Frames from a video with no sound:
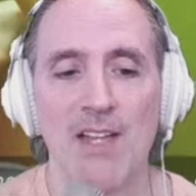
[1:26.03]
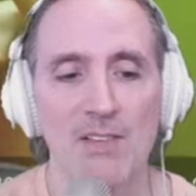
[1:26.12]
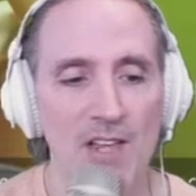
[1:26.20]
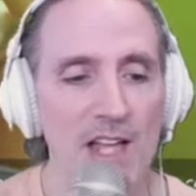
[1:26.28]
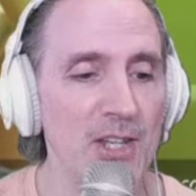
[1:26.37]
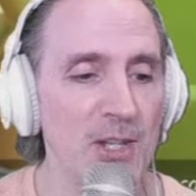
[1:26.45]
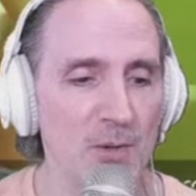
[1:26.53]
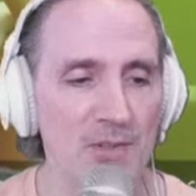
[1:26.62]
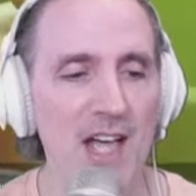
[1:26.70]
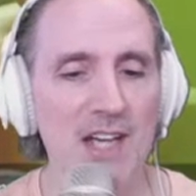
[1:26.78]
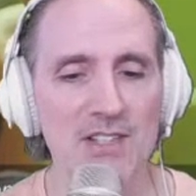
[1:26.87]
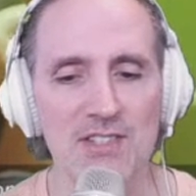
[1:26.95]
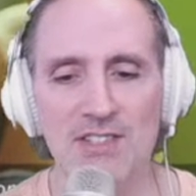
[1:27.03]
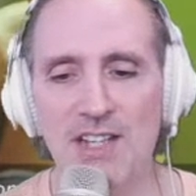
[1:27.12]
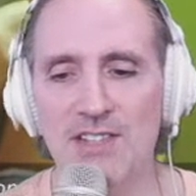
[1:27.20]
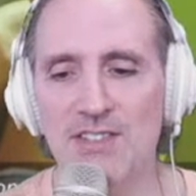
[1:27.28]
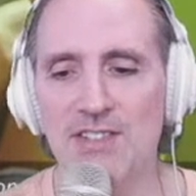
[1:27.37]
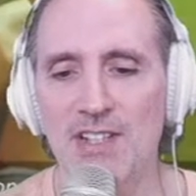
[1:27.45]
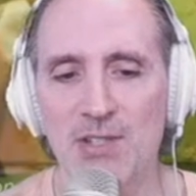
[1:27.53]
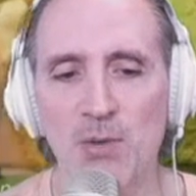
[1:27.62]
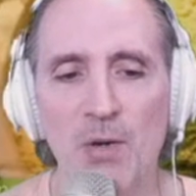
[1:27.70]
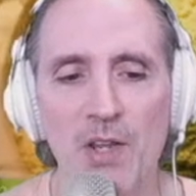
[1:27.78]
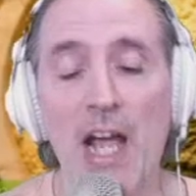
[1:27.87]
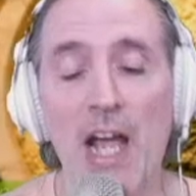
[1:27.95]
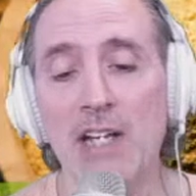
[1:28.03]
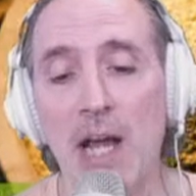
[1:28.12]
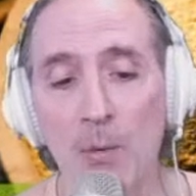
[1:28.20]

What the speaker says: Thank you. Yes, it's one of the.